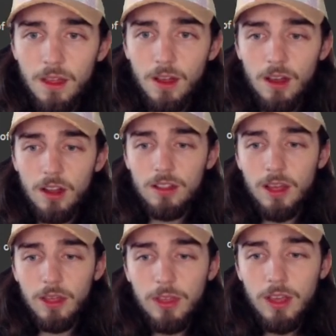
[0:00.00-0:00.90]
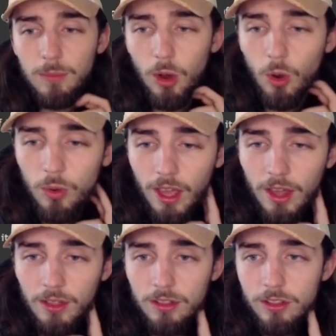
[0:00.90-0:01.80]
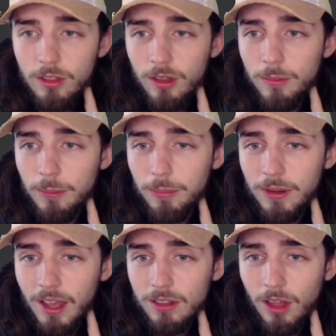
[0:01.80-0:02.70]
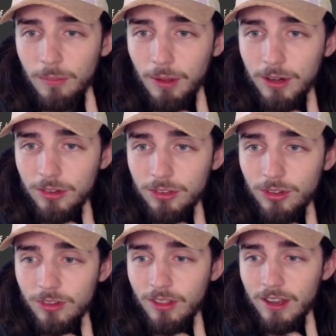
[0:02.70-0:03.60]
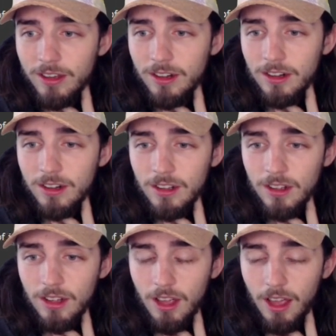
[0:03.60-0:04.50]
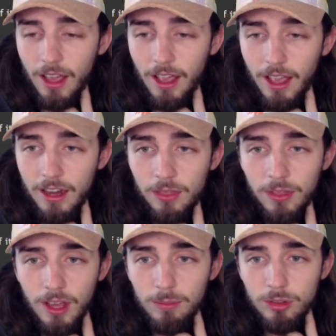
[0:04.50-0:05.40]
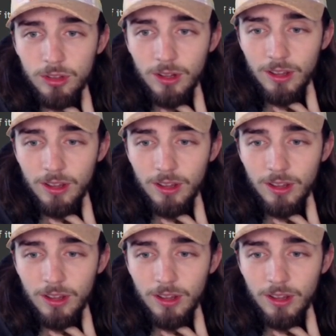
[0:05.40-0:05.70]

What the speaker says: honestly, I think I'm okay. This is just going to be a protect on my Barraskewda's end here. And I think I'm just going to let